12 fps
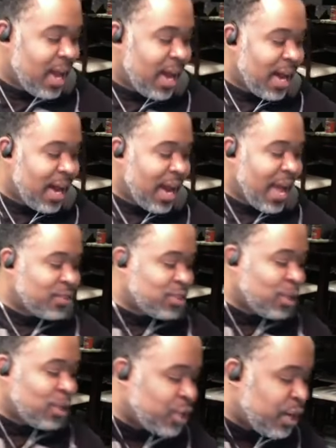Uh, and
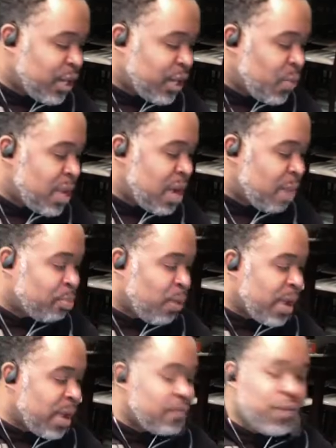so certainly we are
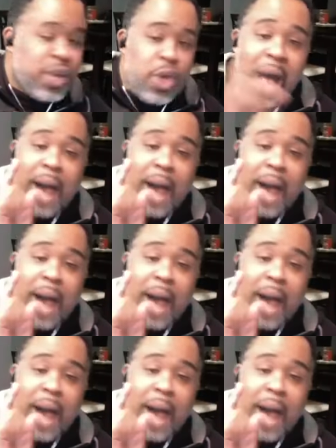praying for you.